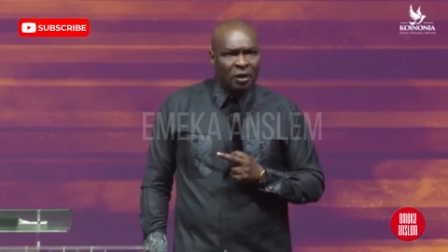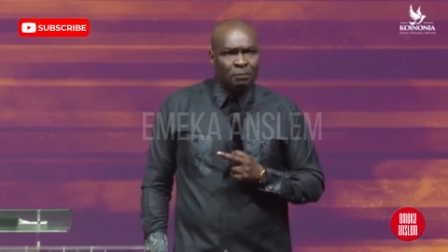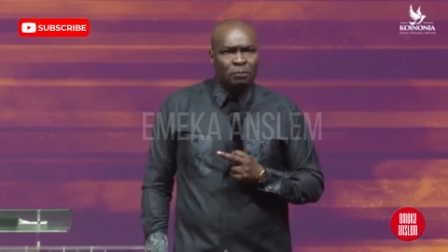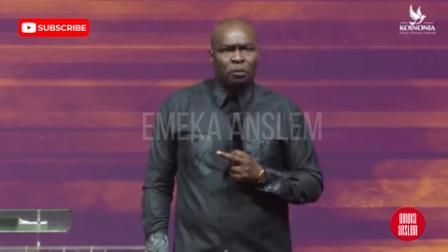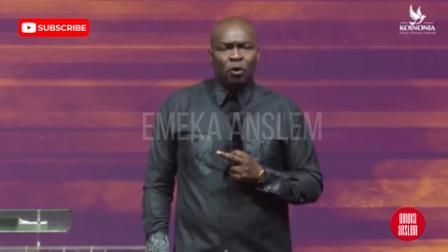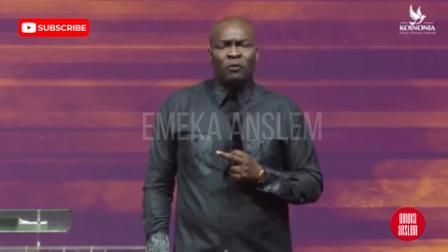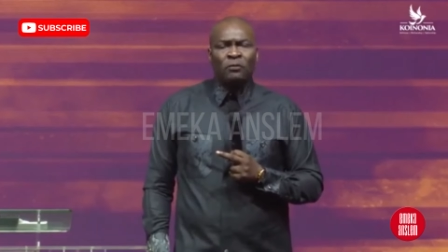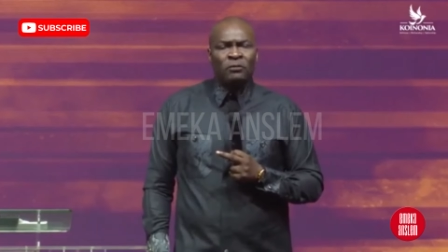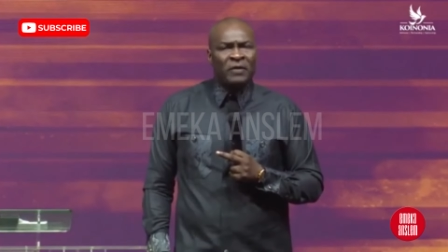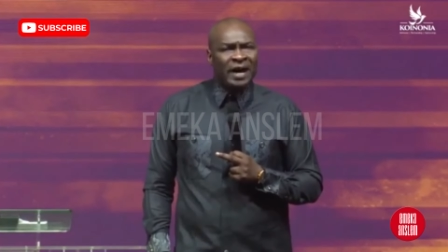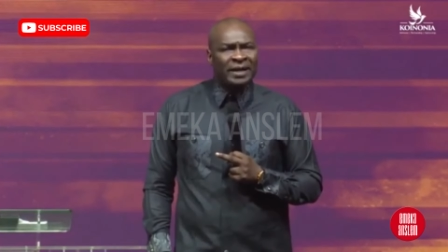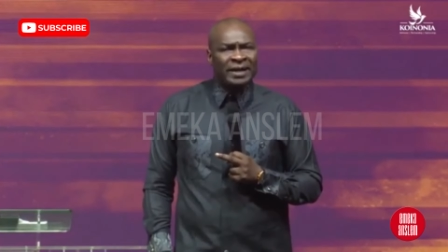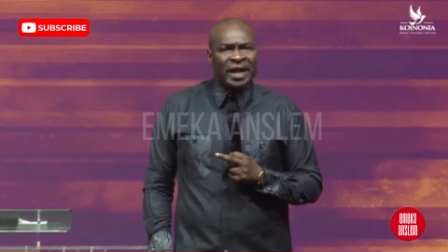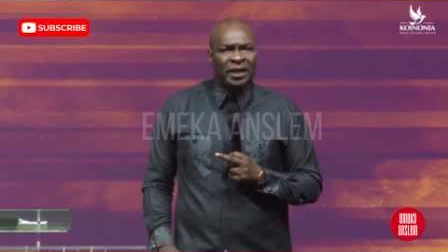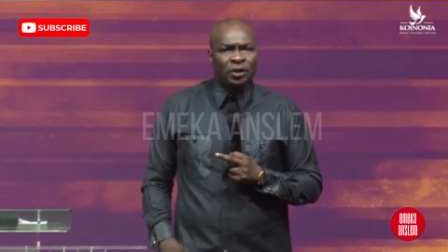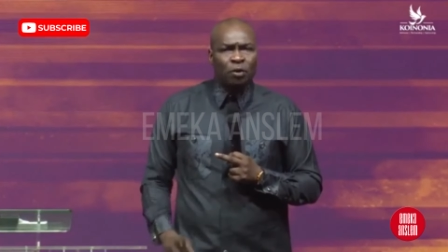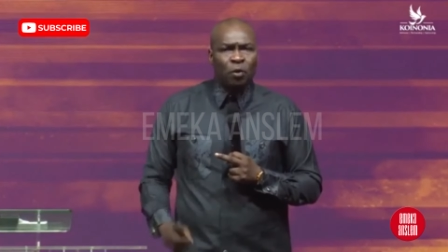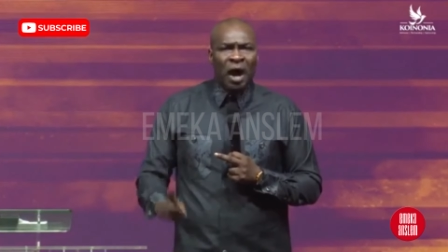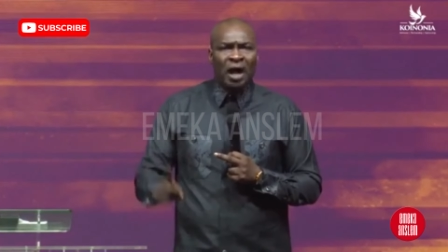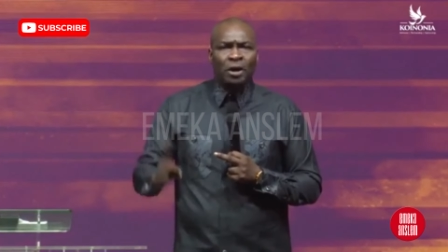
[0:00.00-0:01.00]

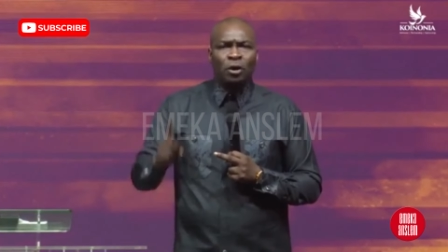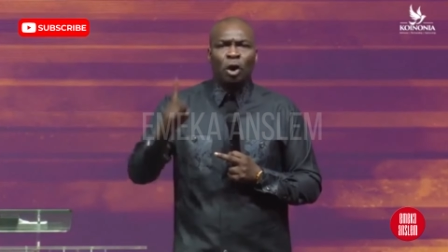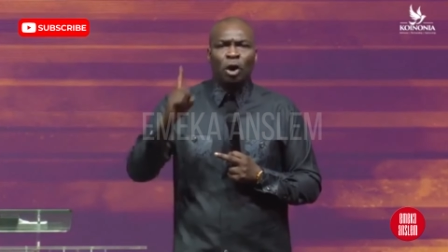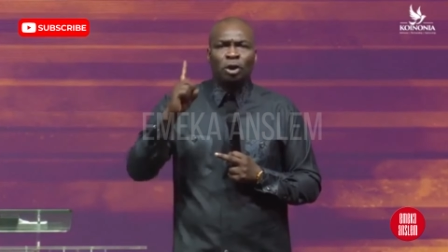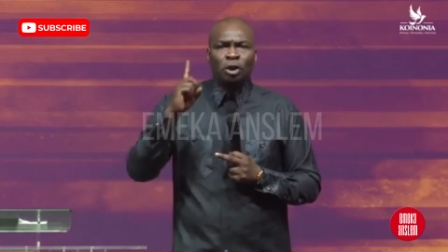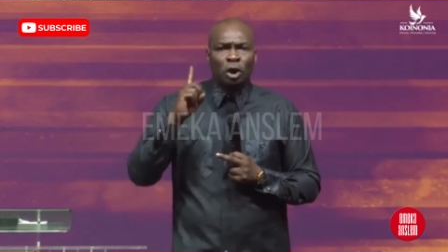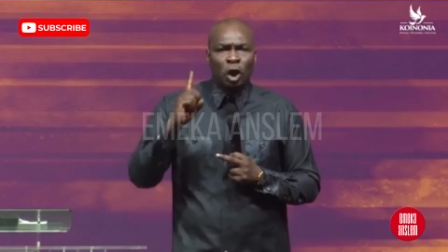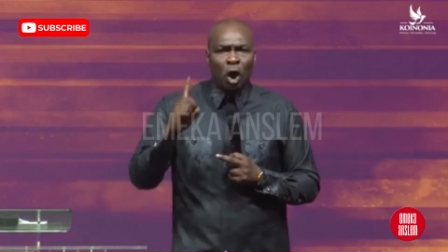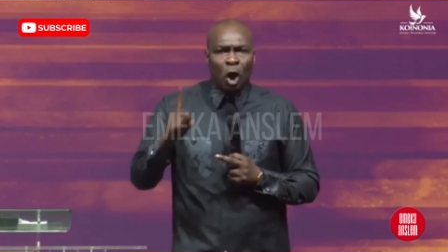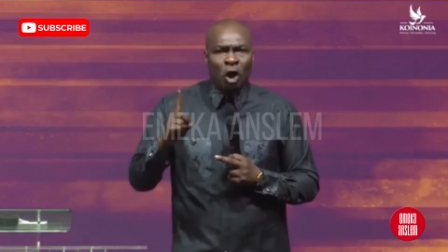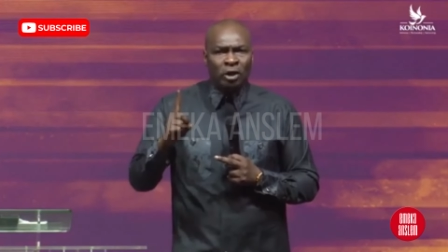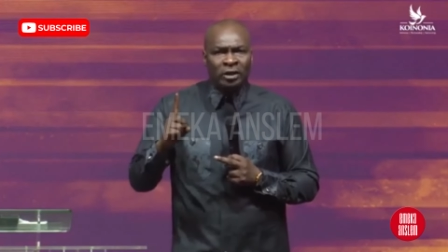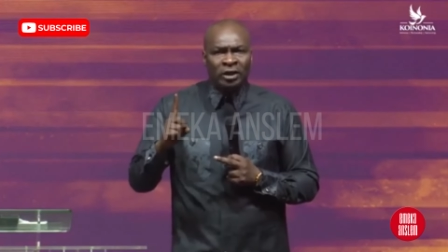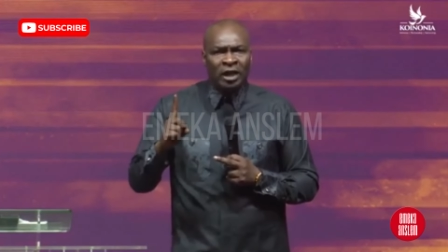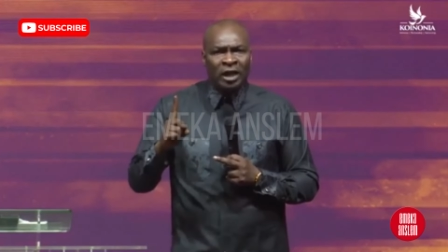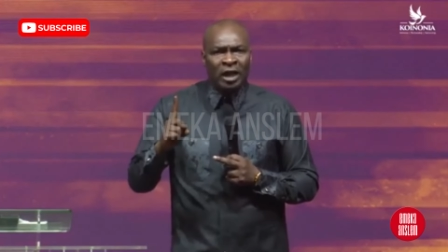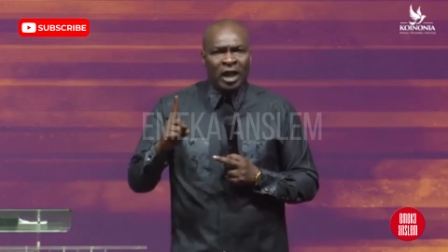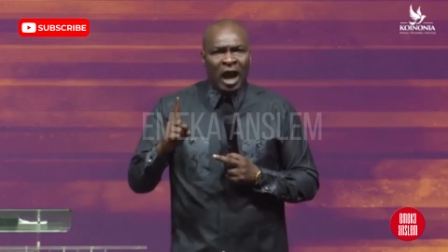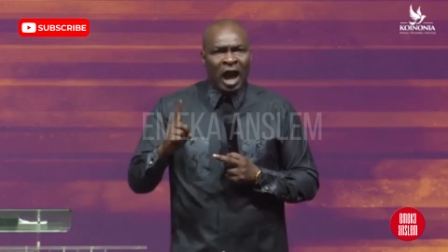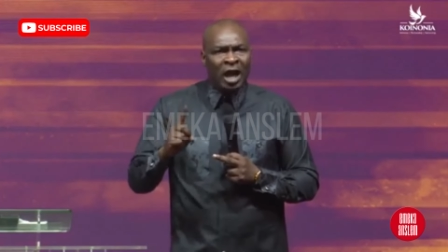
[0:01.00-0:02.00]
provided you are not God
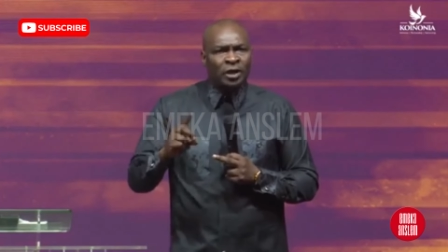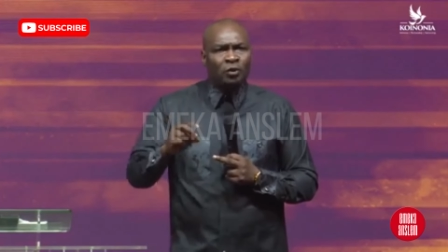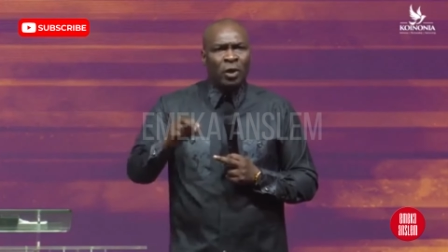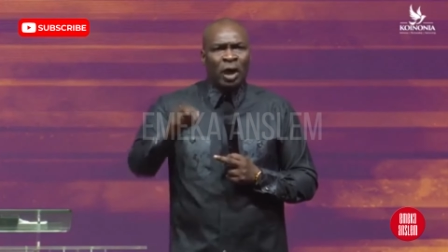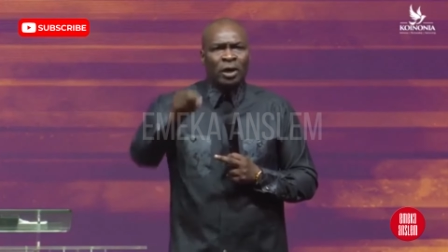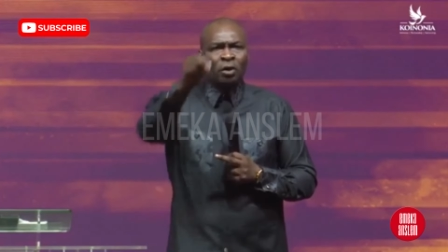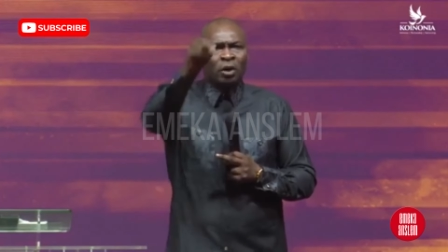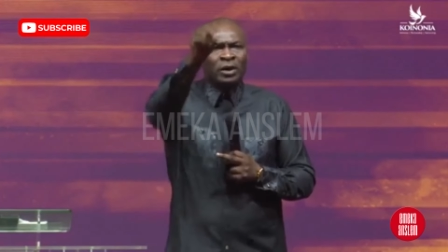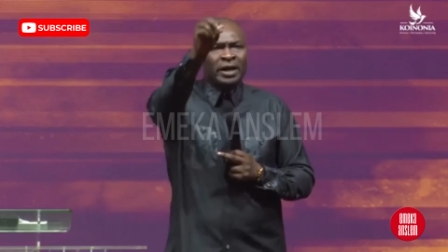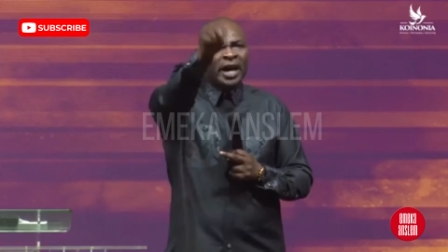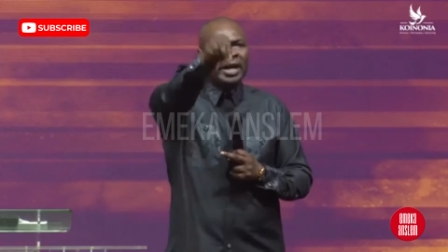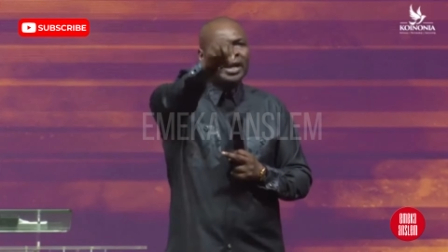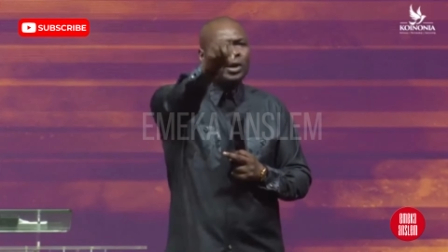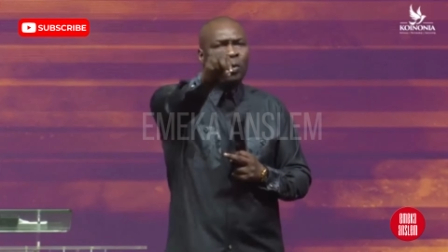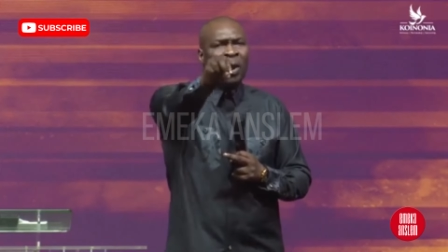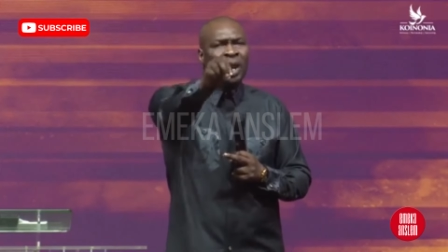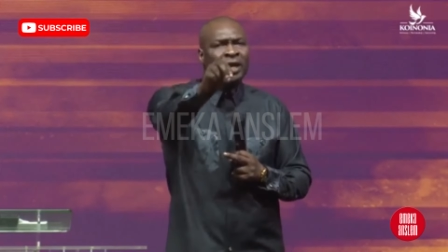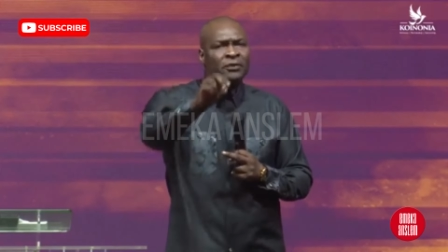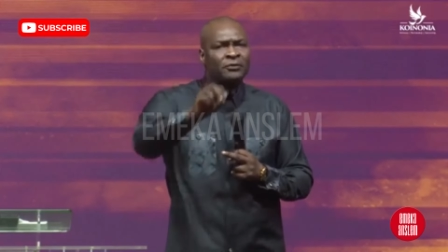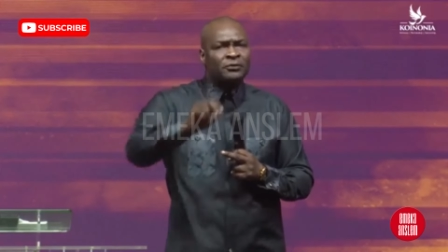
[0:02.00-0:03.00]
and you are not
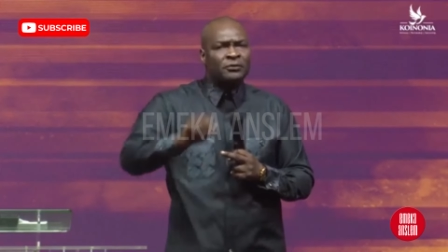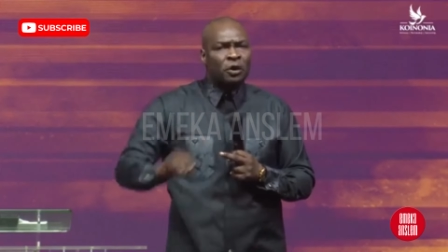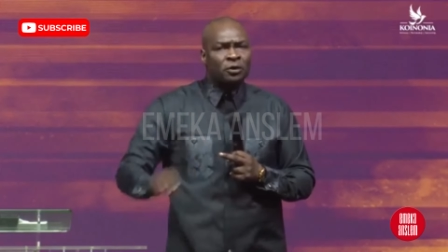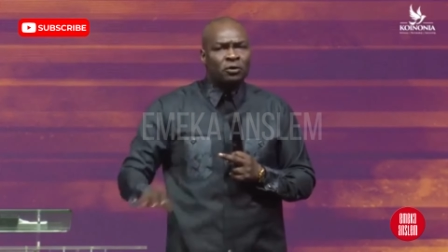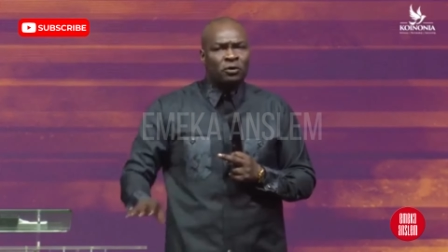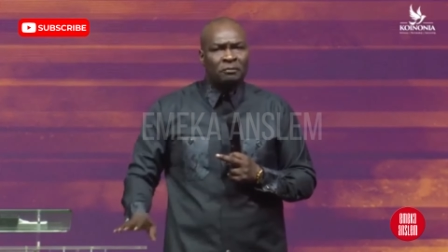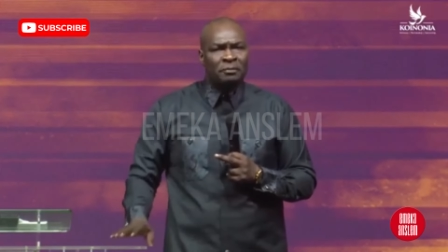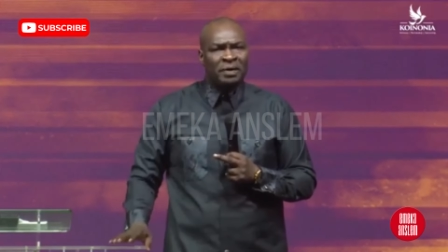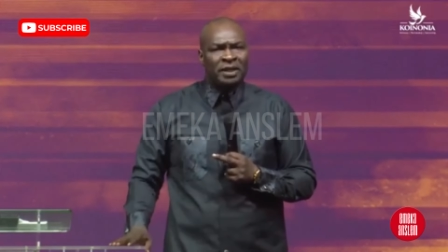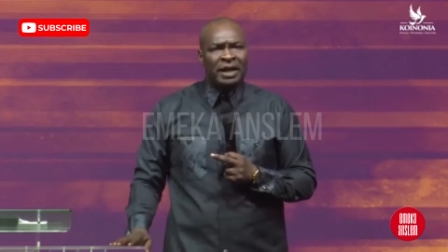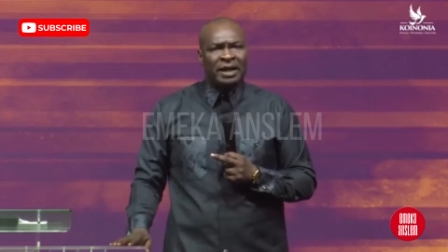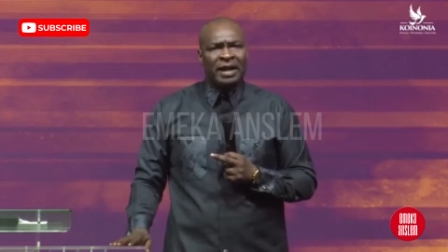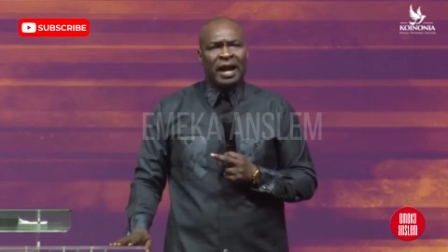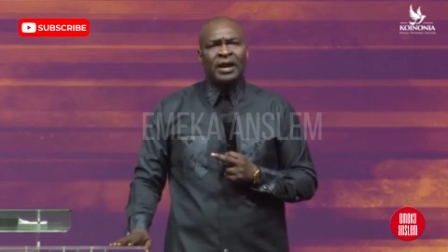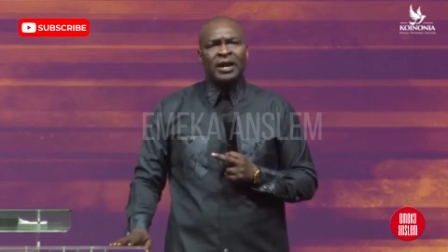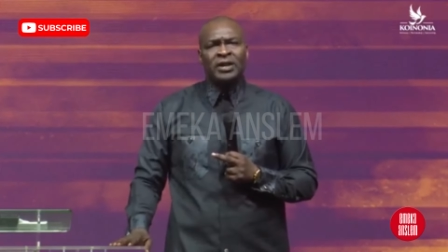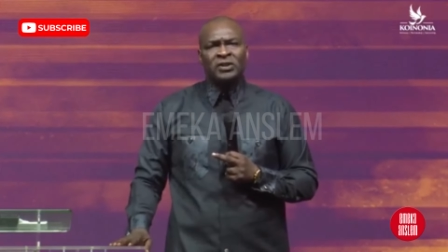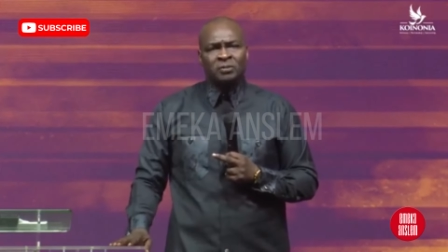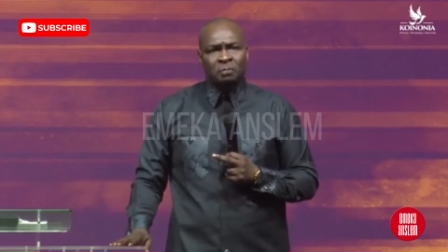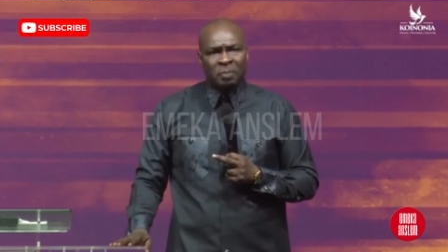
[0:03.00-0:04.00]
anyone in front of me that I
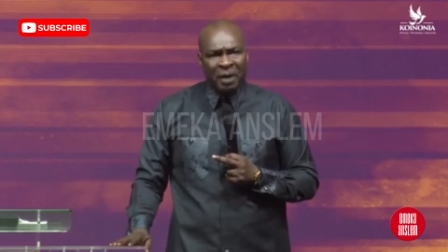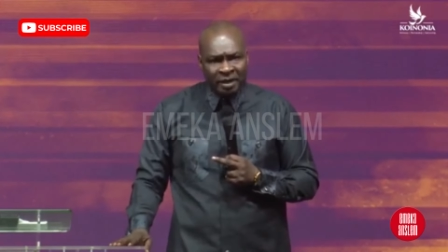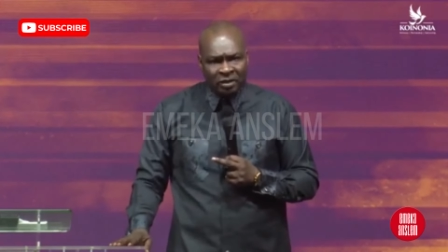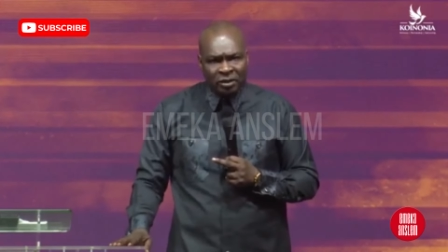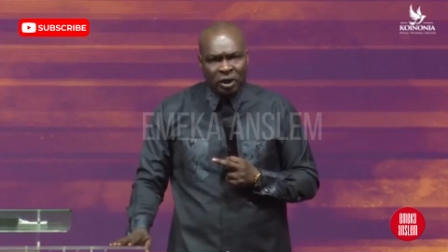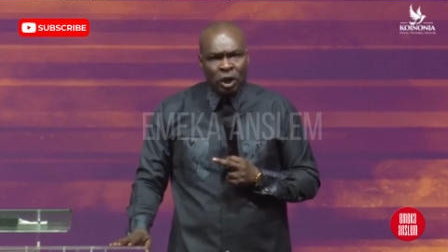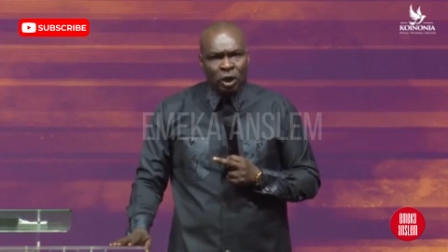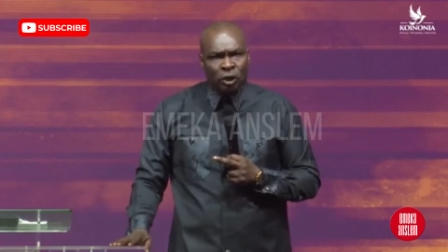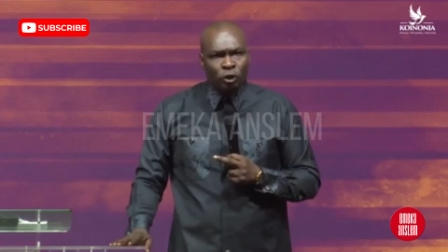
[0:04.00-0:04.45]
respect,